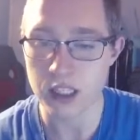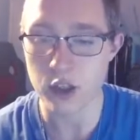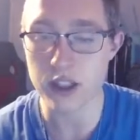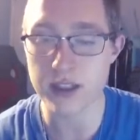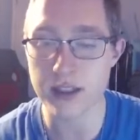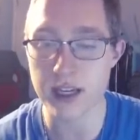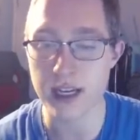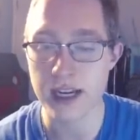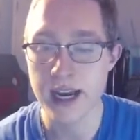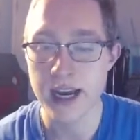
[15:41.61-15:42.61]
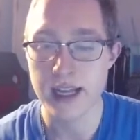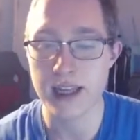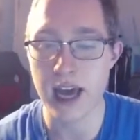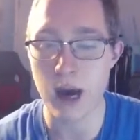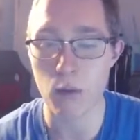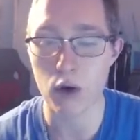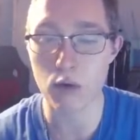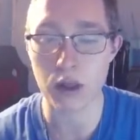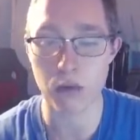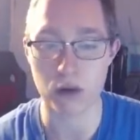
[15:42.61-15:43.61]
You're going to see that, where
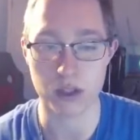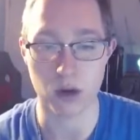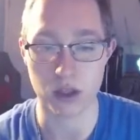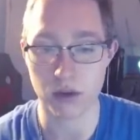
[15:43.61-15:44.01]
do I throw this ball?